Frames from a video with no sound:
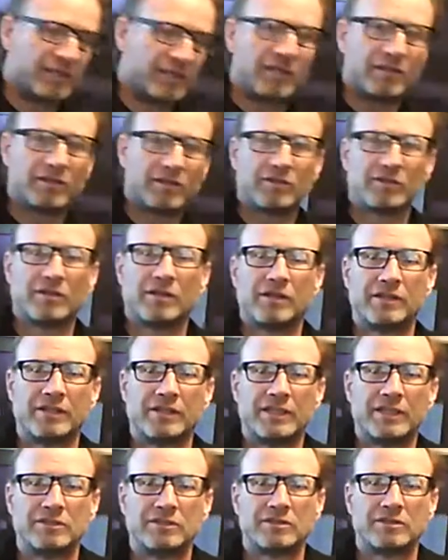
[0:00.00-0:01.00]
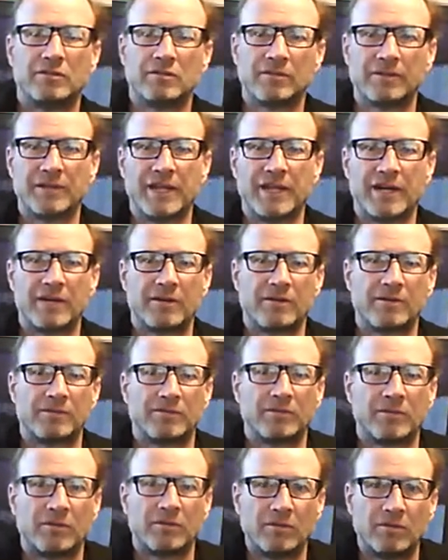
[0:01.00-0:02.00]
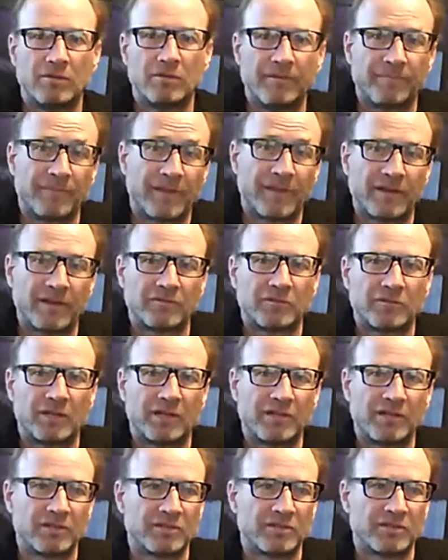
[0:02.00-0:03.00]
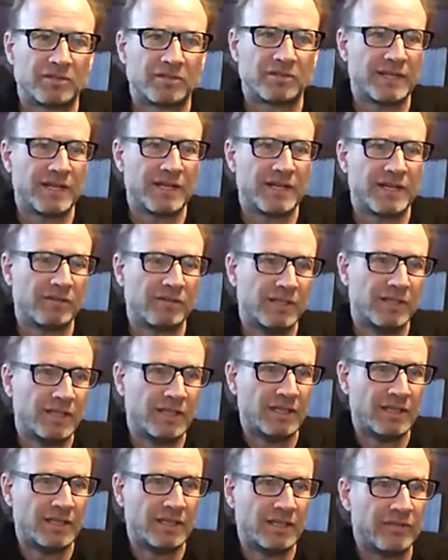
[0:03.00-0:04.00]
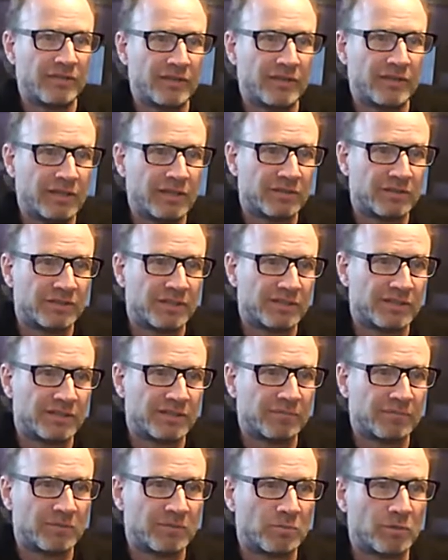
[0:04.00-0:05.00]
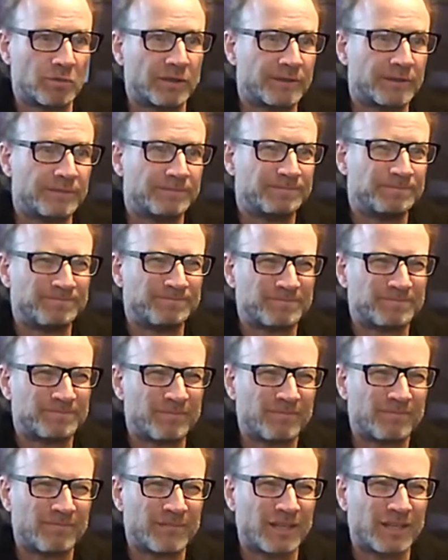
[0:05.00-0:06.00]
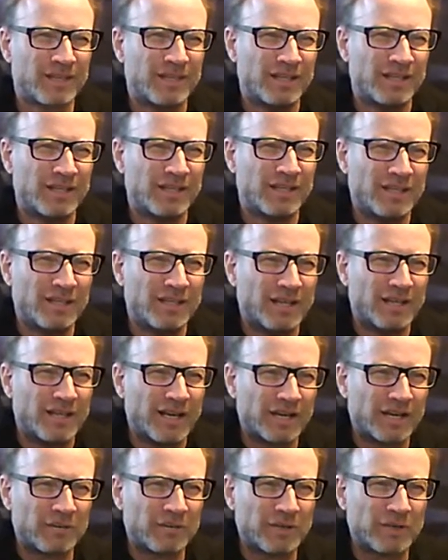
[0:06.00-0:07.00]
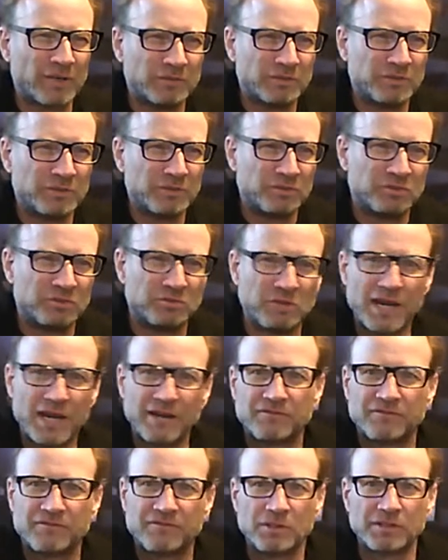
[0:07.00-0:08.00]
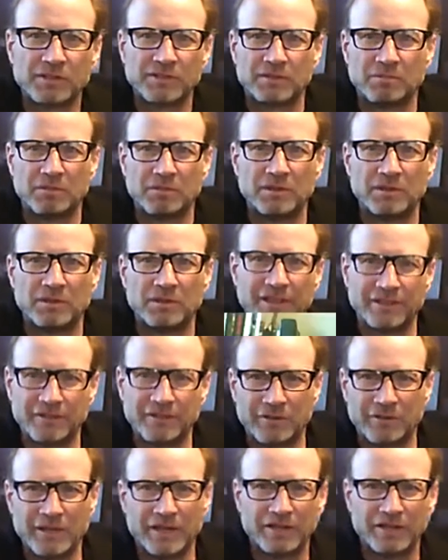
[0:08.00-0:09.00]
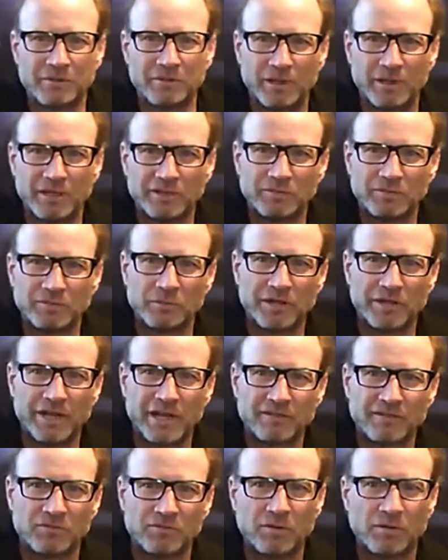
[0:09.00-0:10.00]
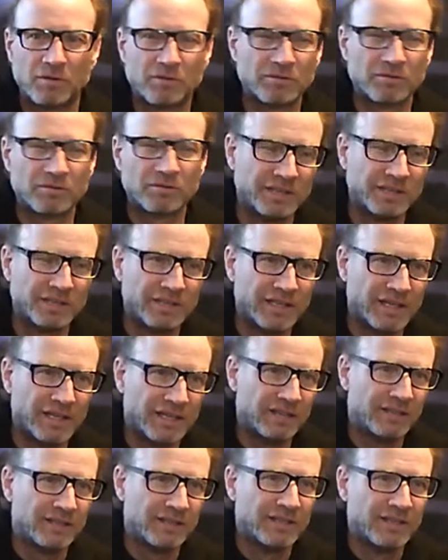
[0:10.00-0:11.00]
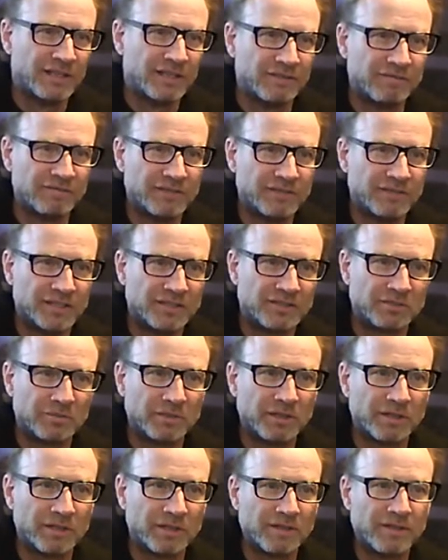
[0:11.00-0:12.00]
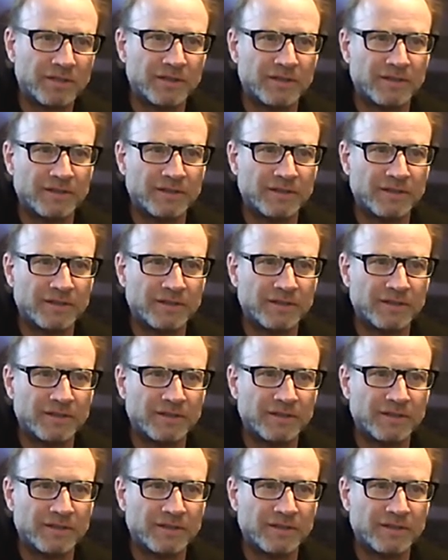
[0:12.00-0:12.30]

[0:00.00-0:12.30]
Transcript: gear issue and how to, then I'll try to explain how the gear systems work. How do I reduce drag force? Well, I'm going to know that equation, 1/2 rho CdA V squared.